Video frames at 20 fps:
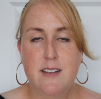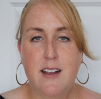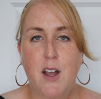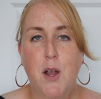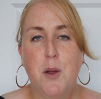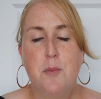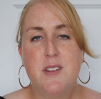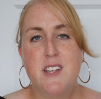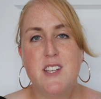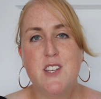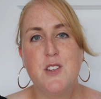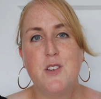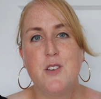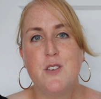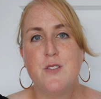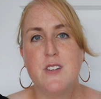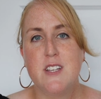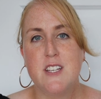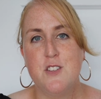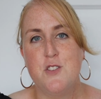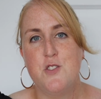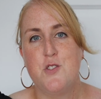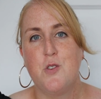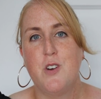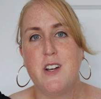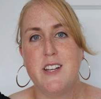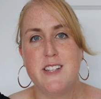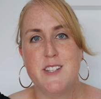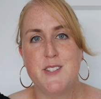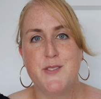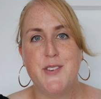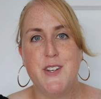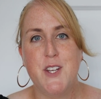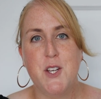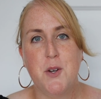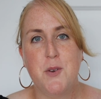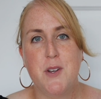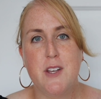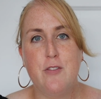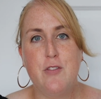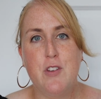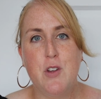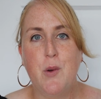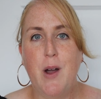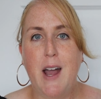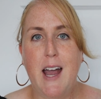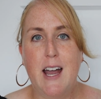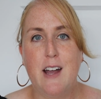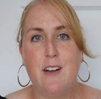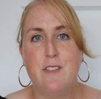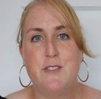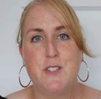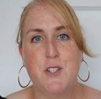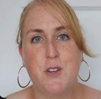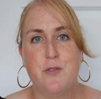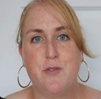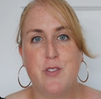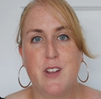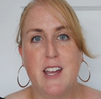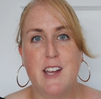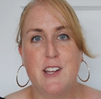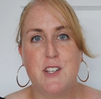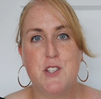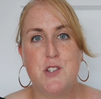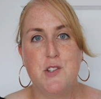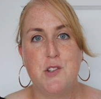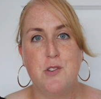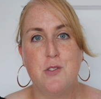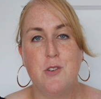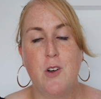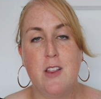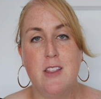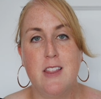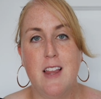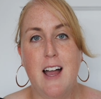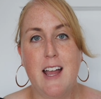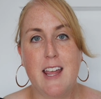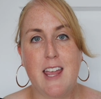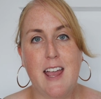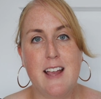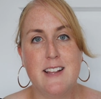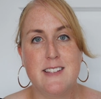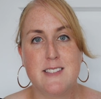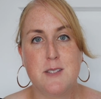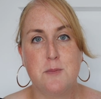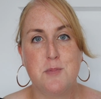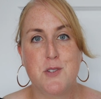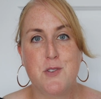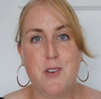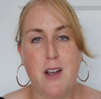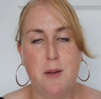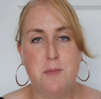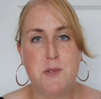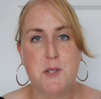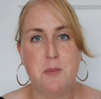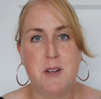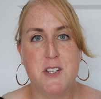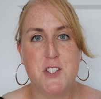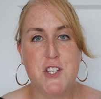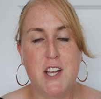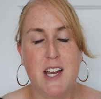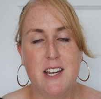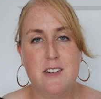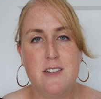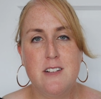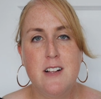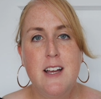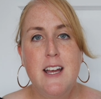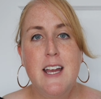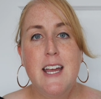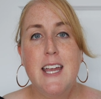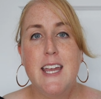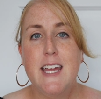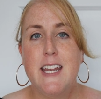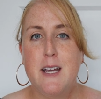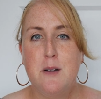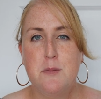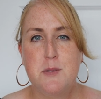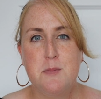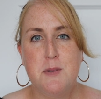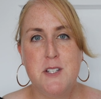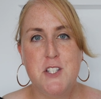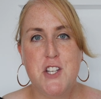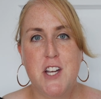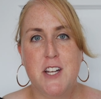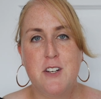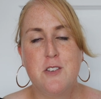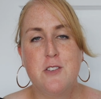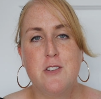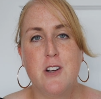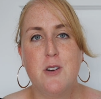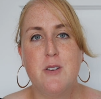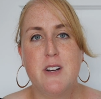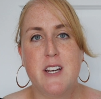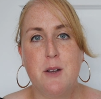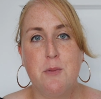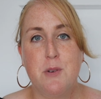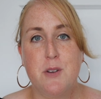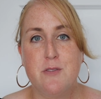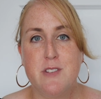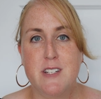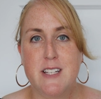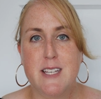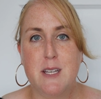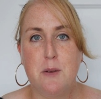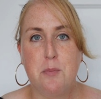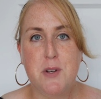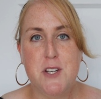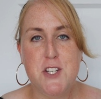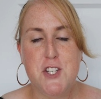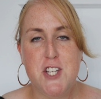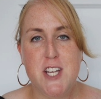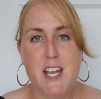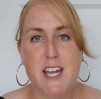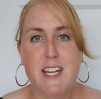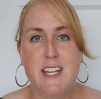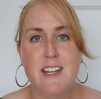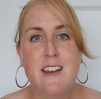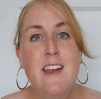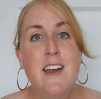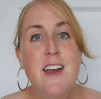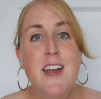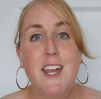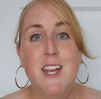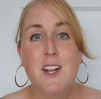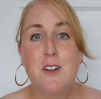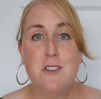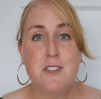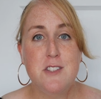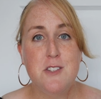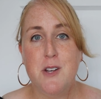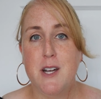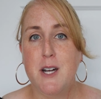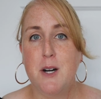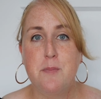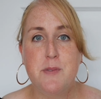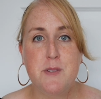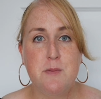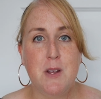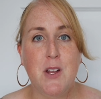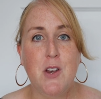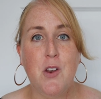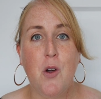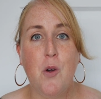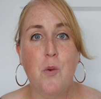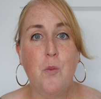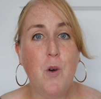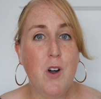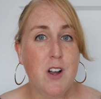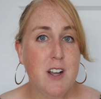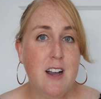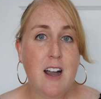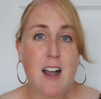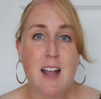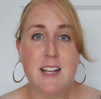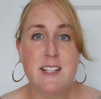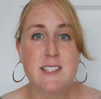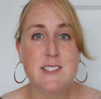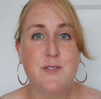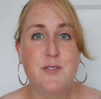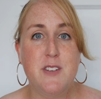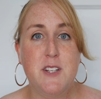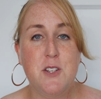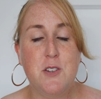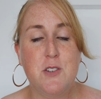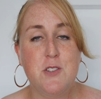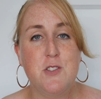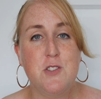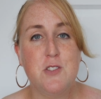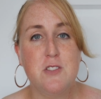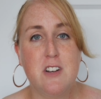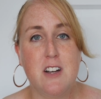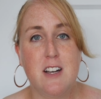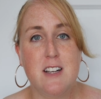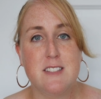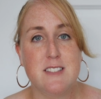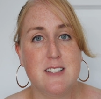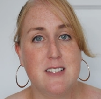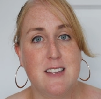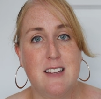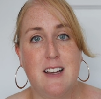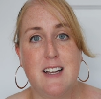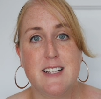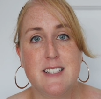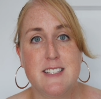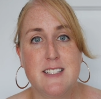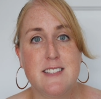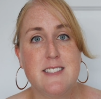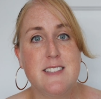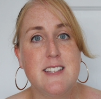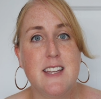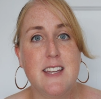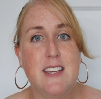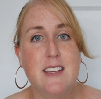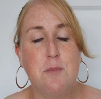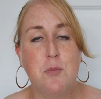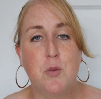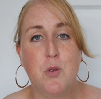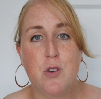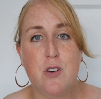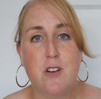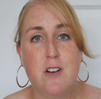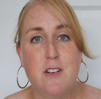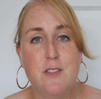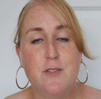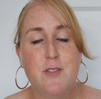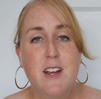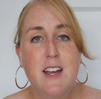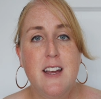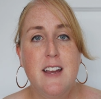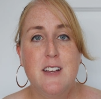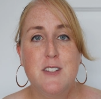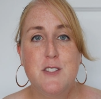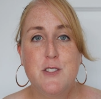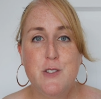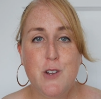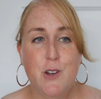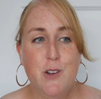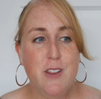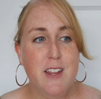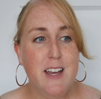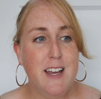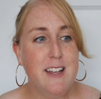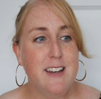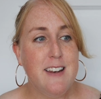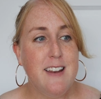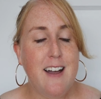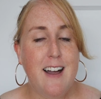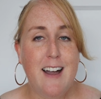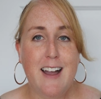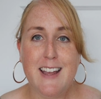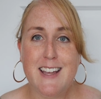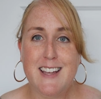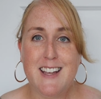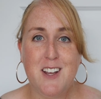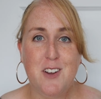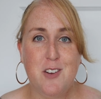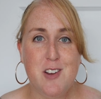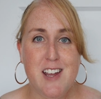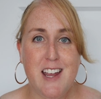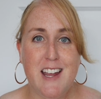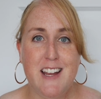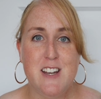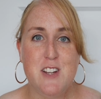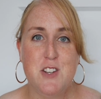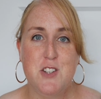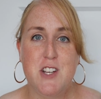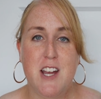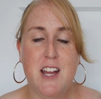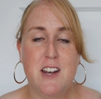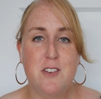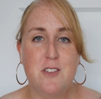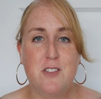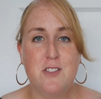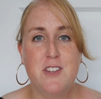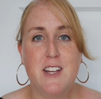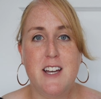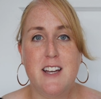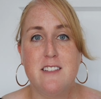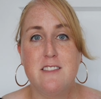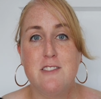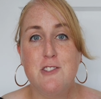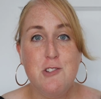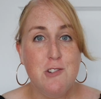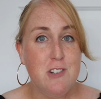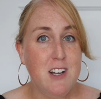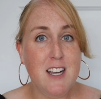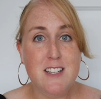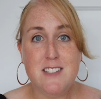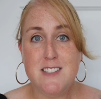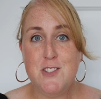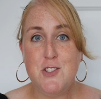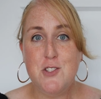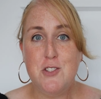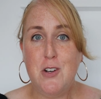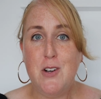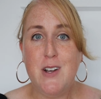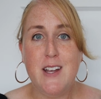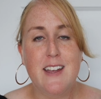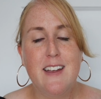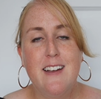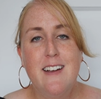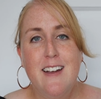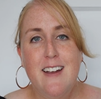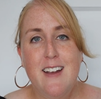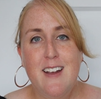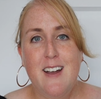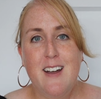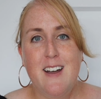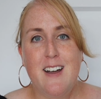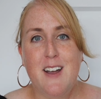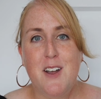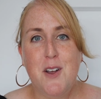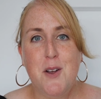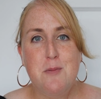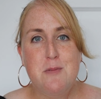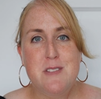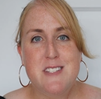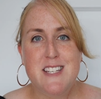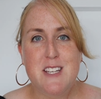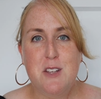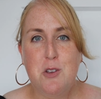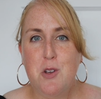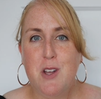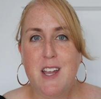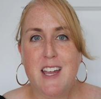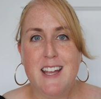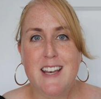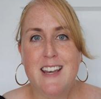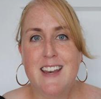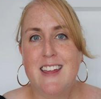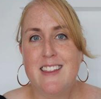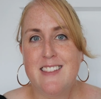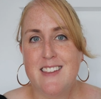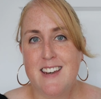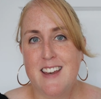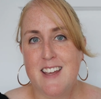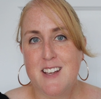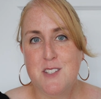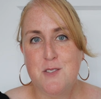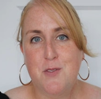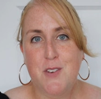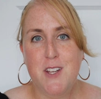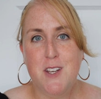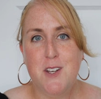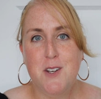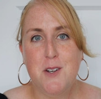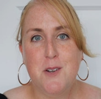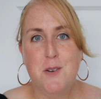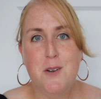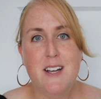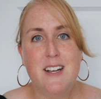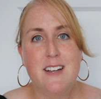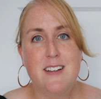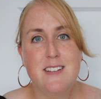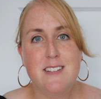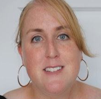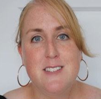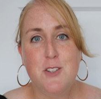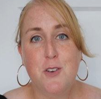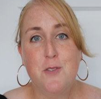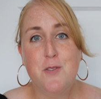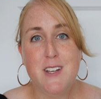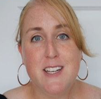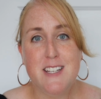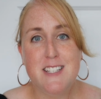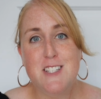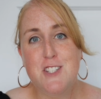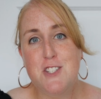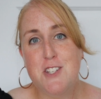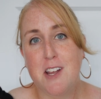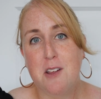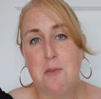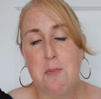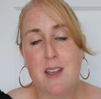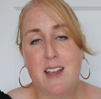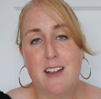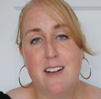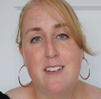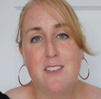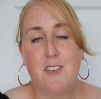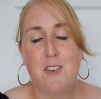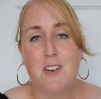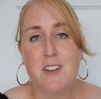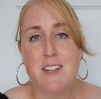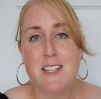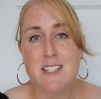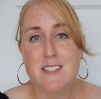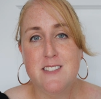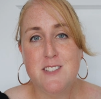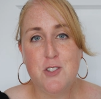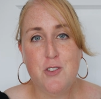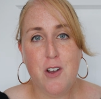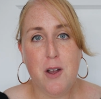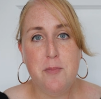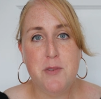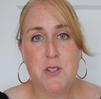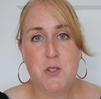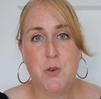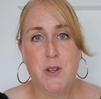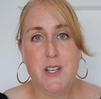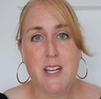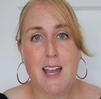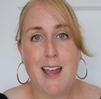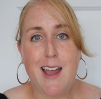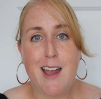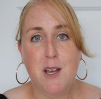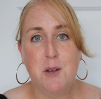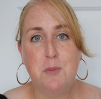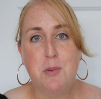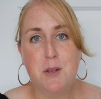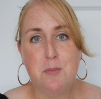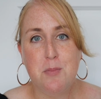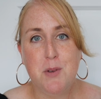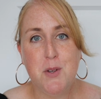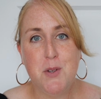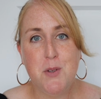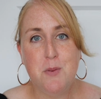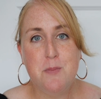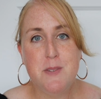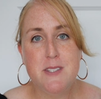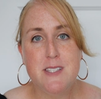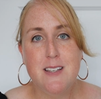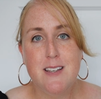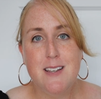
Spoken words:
I hope that you've enjoyed this video. If you have, don't forget to like and subscribe to my channel. It helps my channel grow and I would really appreciate it. It also helps me know what kinds of videos you guys like to see more of, so that I can create a channel that you guys enjoy. I hope to see you again in the next video, and don't forget to check me out on Instagram and Twitter at PipCoombs.